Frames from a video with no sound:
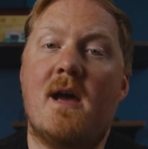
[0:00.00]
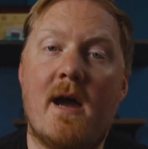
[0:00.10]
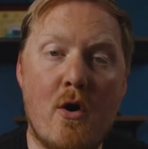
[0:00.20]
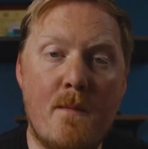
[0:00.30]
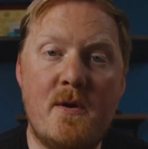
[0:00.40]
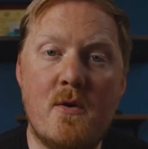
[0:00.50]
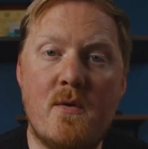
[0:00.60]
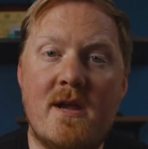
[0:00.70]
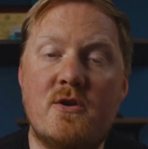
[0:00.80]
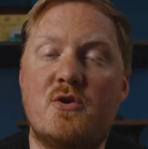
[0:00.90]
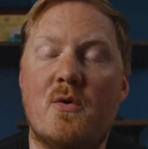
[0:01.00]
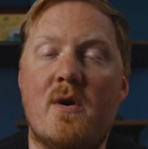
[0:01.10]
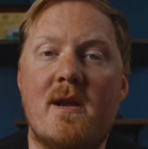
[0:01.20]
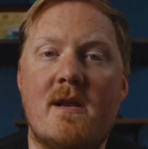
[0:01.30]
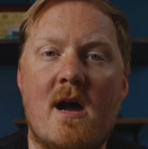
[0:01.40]
I hope you
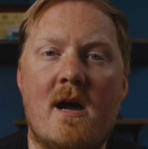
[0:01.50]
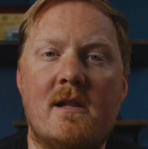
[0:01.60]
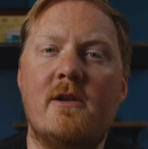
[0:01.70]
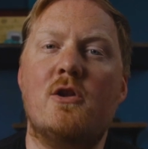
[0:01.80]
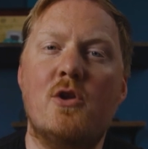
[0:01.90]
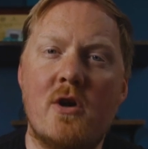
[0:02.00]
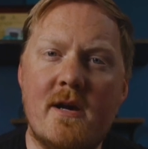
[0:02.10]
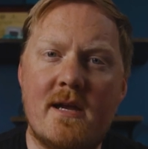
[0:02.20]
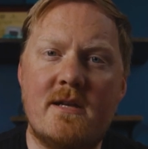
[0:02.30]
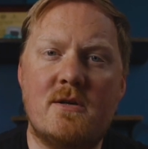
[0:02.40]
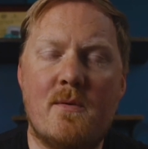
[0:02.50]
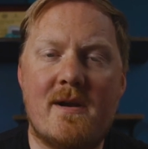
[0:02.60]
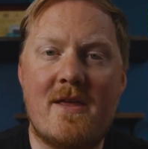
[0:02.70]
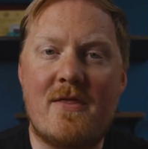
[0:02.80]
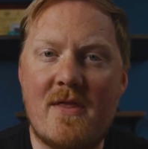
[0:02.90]
enjoyed a little look into what
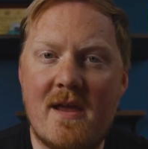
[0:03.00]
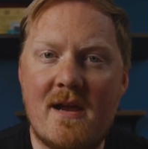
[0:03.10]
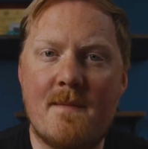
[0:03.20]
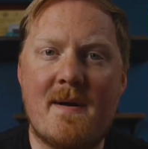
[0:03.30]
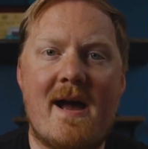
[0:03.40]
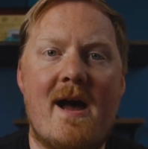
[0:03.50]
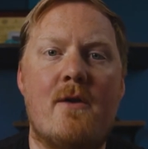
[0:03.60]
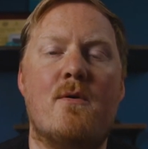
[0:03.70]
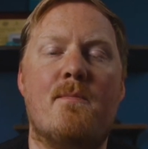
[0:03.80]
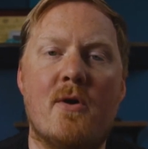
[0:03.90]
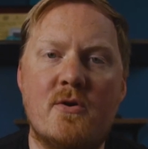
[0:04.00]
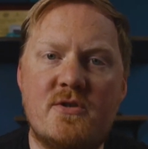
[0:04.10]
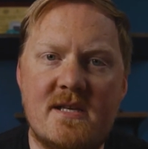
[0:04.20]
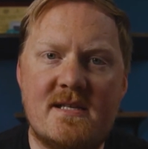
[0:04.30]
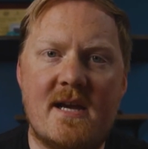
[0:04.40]
I think about how to
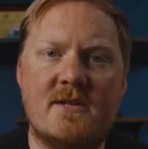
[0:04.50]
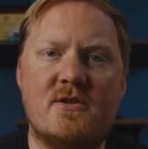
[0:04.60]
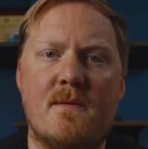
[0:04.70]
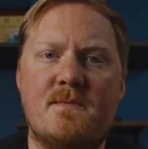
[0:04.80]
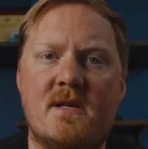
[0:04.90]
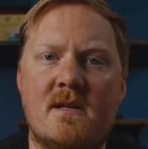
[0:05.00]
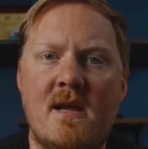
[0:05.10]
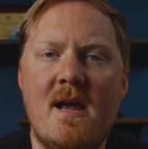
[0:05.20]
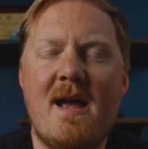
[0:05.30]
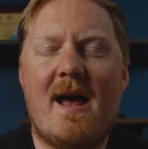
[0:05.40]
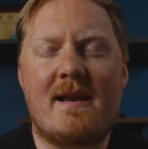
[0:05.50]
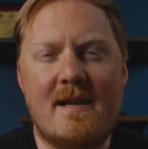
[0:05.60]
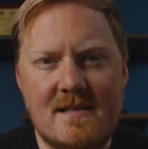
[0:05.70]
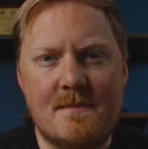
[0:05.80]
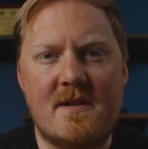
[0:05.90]
approach this excerpt and how to
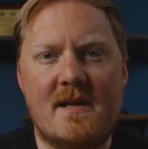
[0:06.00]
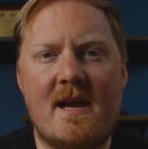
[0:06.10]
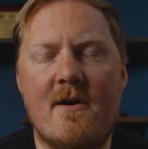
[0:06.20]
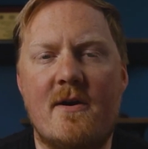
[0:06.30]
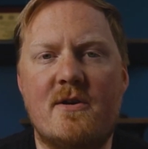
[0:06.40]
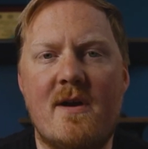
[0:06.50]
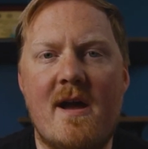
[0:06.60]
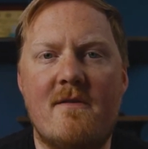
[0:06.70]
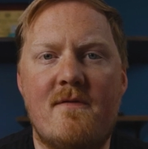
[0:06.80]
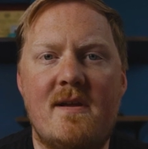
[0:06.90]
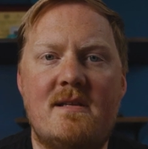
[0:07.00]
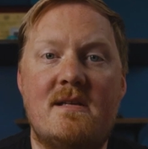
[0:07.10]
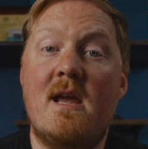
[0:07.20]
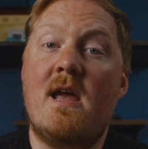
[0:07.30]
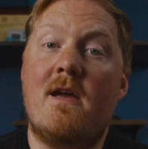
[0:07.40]
get some of the character out of
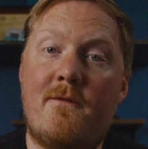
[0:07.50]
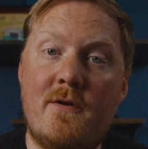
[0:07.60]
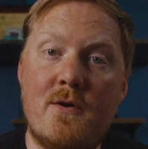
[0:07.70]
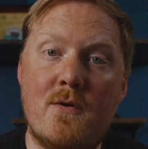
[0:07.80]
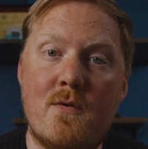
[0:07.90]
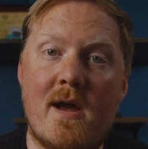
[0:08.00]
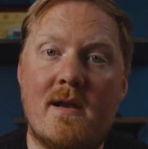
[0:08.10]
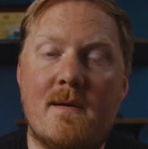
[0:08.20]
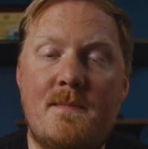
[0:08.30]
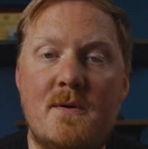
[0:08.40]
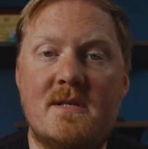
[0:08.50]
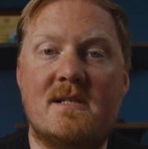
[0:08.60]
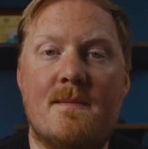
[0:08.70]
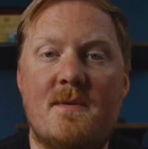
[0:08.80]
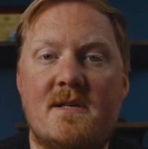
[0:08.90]
it. If you end up using
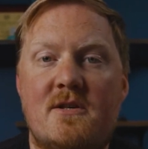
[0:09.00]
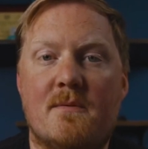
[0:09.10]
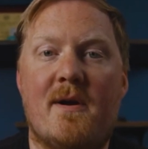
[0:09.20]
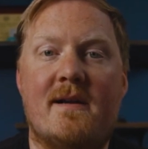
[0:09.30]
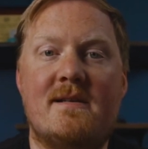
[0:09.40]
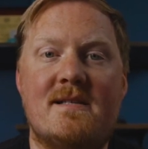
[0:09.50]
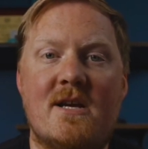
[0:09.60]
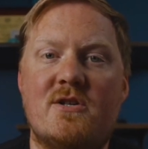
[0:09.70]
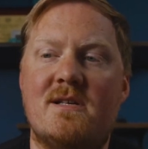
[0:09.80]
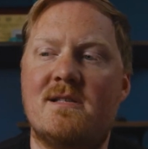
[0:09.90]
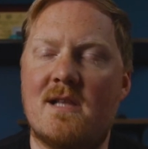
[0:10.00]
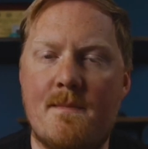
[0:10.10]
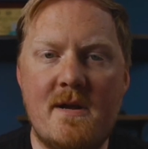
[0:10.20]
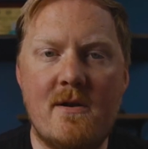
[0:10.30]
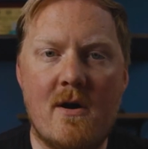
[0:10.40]
some of this in your practice sessions,
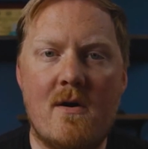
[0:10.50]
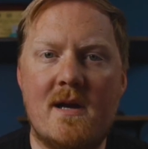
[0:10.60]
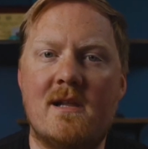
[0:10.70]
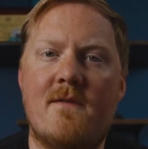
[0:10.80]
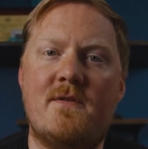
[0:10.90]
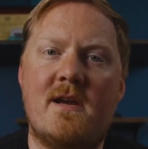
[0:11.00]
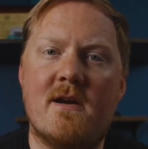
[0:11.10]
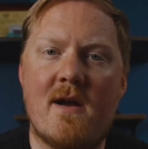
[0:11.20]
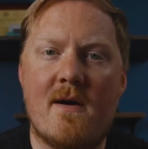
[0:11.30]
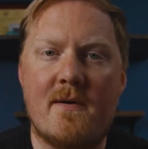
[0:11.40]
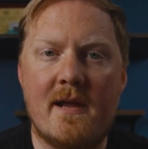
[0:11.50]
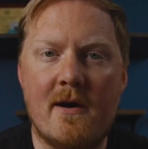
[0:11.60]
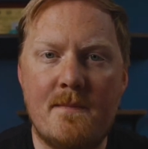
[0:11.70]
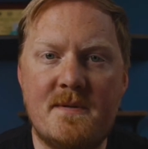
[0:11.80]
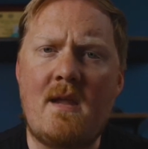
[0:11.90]
let me know. I'd love to hear how it
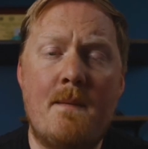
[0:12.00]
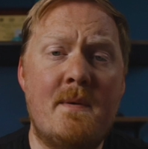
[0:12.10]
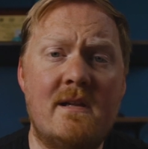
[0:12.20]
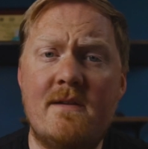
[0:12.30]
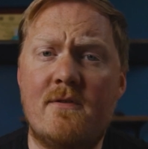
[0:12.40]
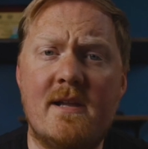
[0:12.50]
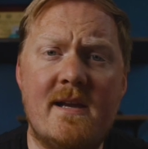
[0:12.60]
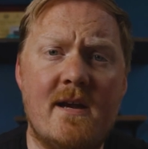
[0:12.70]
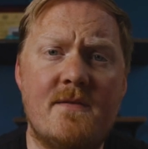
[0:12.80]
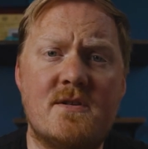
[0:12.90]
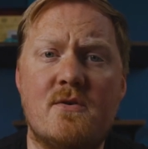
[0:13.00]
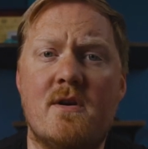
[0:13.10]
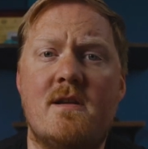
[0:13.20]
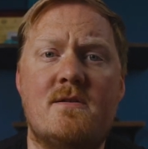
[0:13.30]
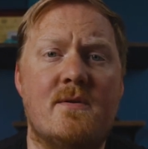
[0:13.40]
helped. I'm gonna leave a link on the
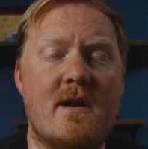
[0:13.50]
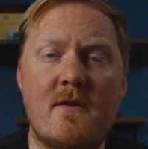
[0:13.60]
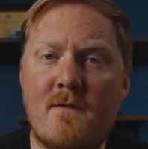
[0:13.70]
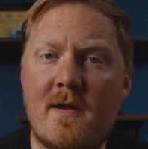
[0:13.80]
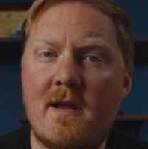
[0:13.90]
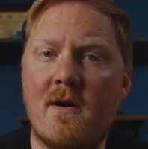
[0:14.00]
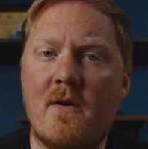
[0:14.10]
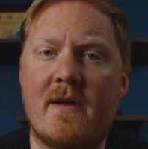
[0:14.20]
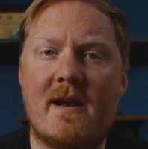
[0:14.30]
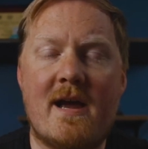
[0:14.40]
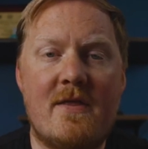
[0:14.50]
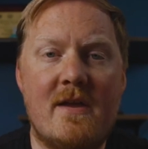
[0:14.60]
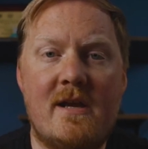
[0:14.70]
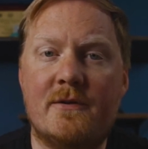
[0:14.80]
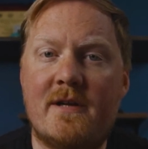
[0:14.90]
screen to another video that I
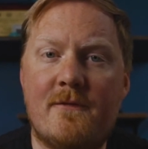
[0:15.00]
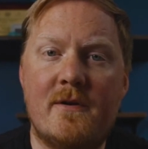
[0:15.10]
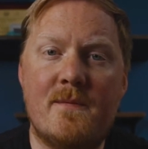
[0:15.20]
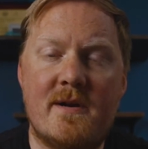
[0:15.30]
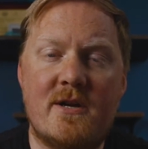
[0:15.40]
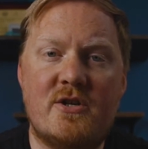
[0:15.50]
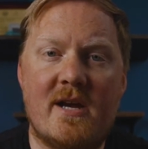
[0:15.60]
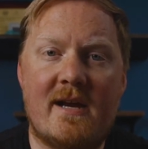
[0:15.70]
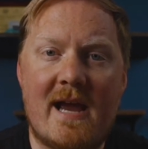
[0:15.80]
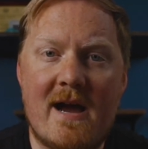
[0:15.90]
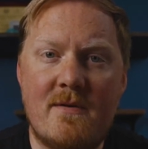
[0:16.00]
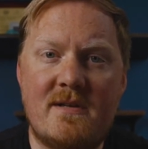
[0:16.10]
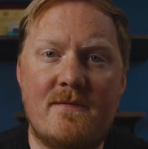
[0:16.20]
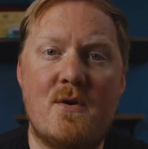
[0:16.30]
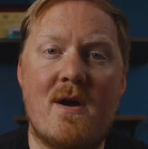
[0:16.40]
think you'll definitely wanna check
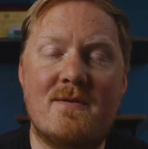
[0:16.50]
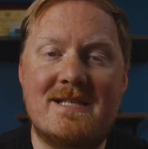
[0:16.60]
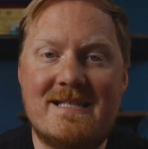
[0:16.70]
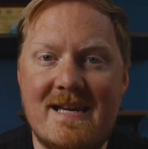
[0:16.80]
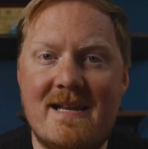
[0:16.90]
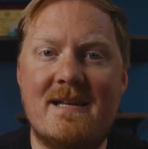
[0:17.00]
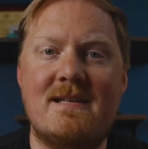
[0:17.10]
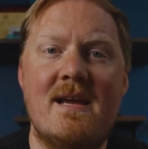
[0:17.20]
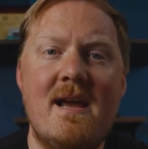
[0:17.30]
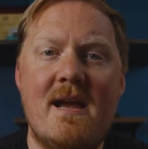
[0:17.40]
out if you haven't seen it.